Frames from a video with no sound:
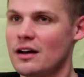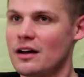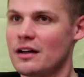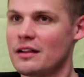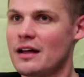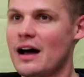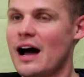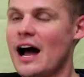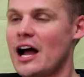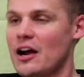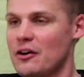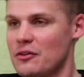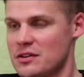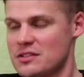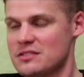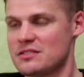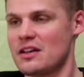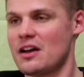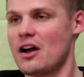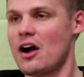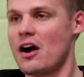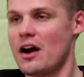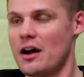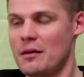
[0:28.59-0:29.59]
the higher risk
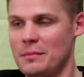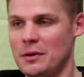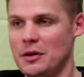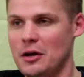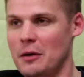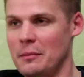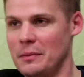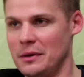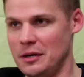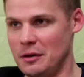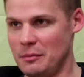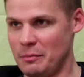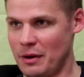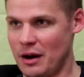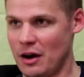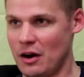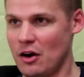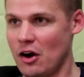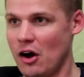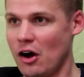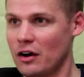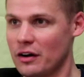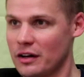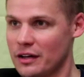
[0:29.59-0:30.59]
they are at becoming dependent
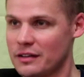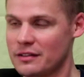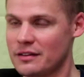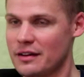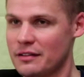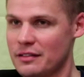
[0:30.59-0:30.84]
on it.